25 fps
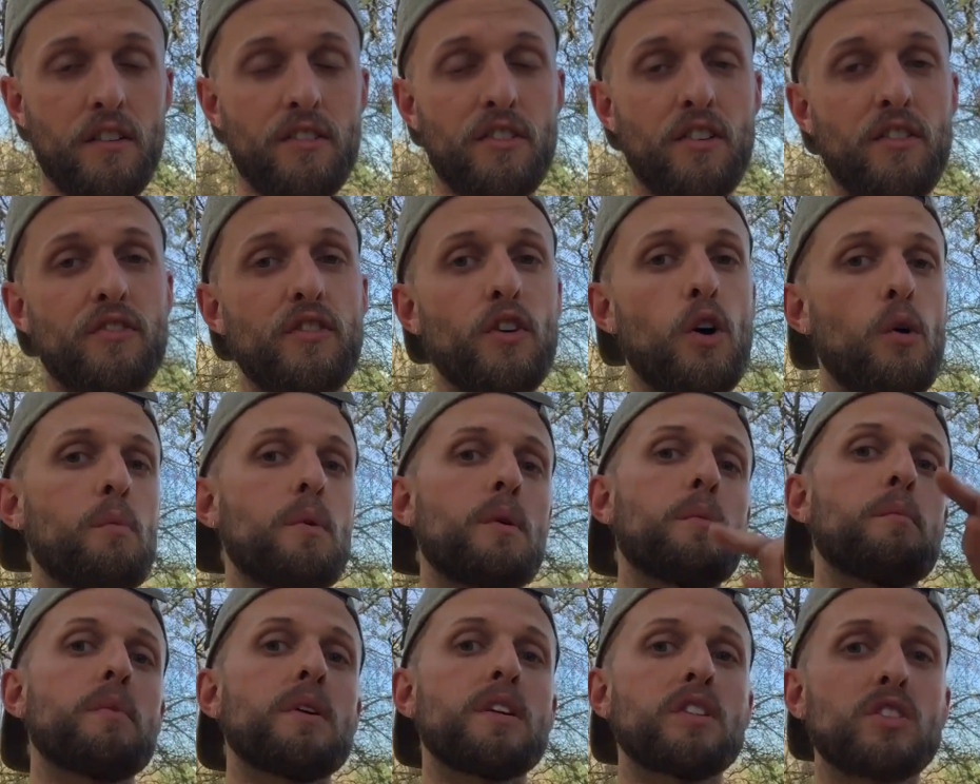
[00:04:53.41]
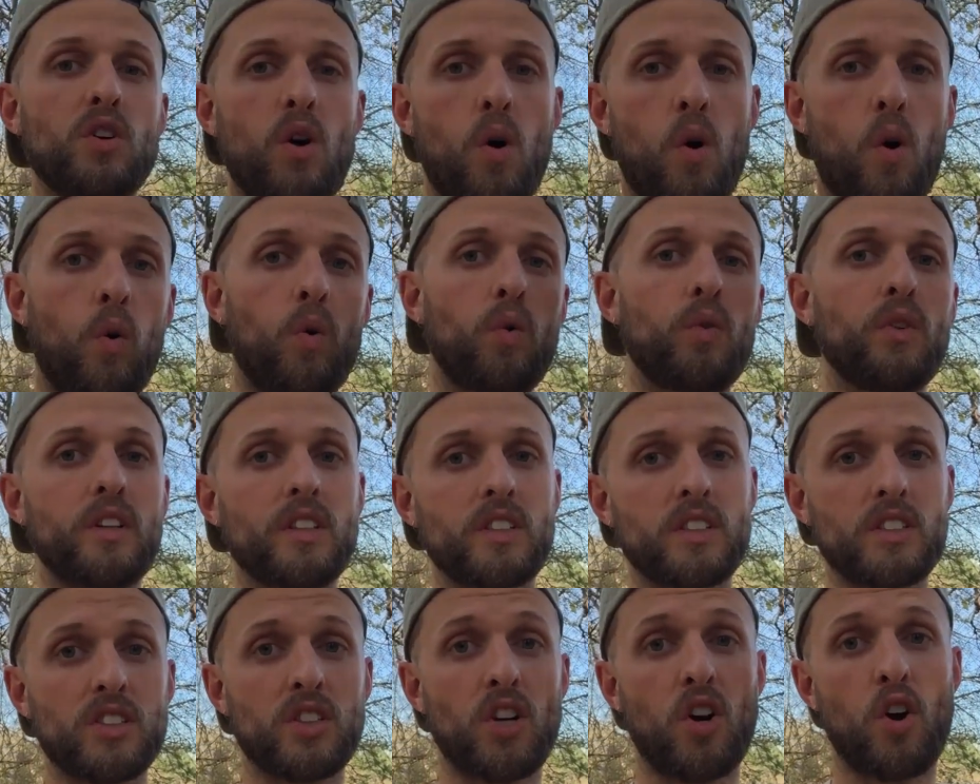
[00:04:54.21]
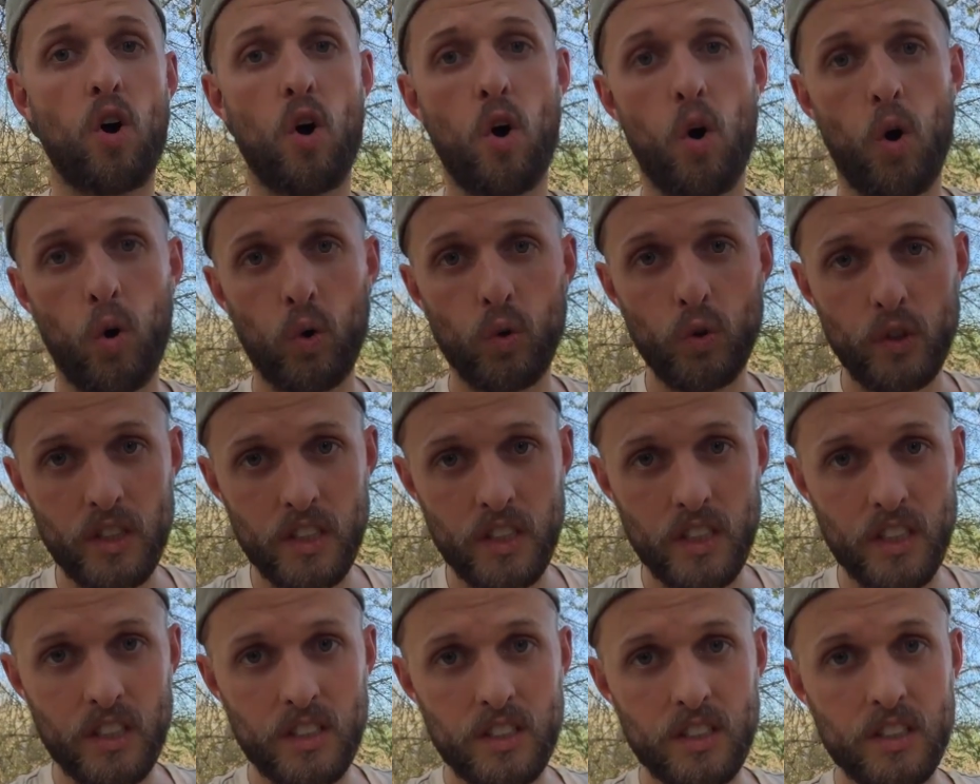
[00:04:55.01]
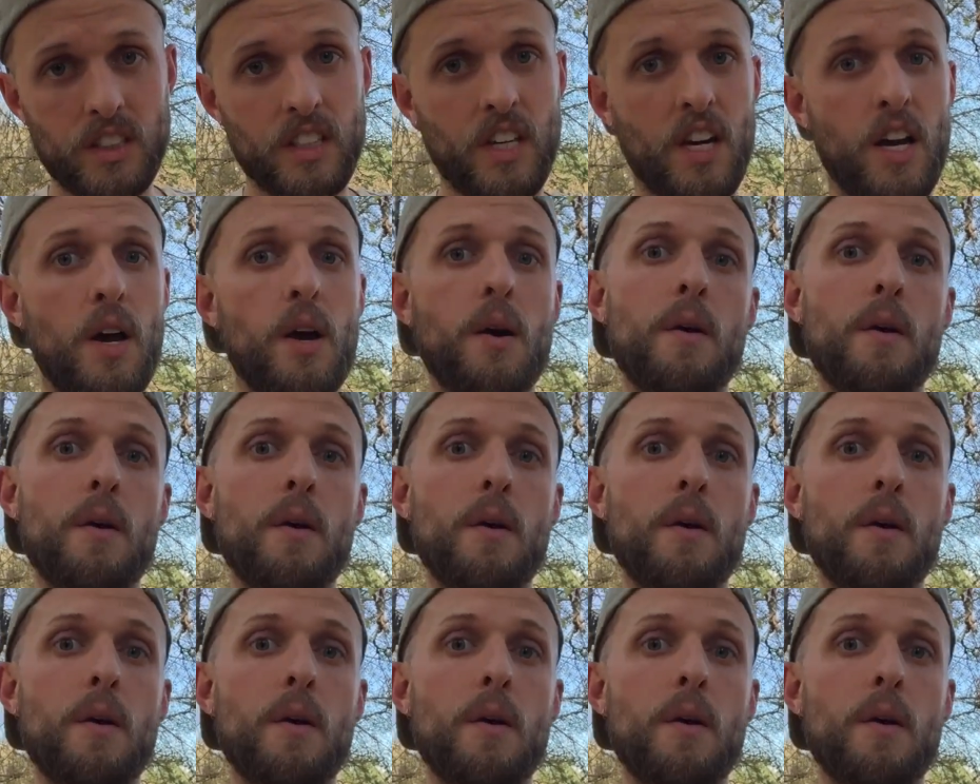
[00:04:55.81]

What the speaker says: Fulfillment means wholeness, holiness.